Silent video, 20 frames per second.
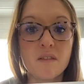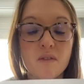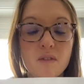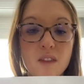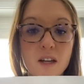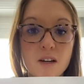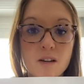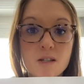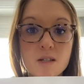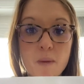
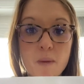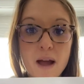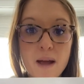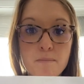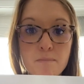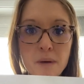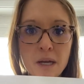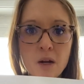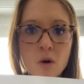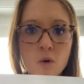there's
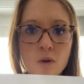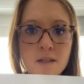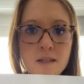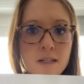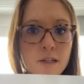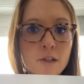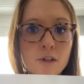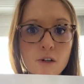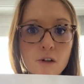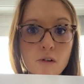big old
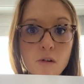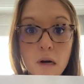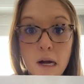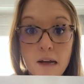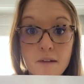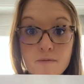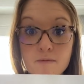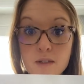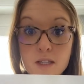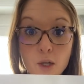0. I
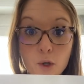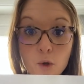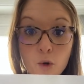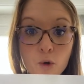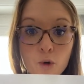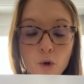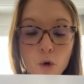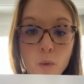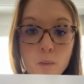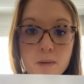have 0
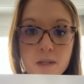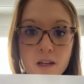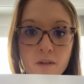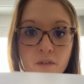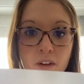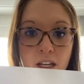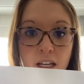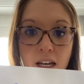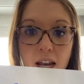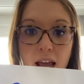groups of
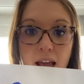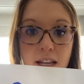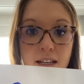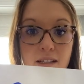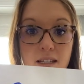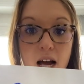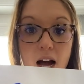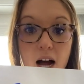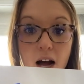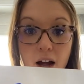it, and
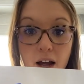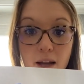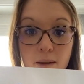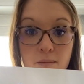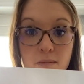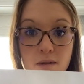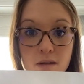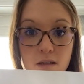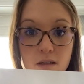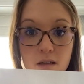
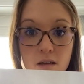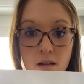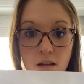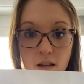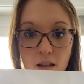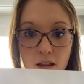times,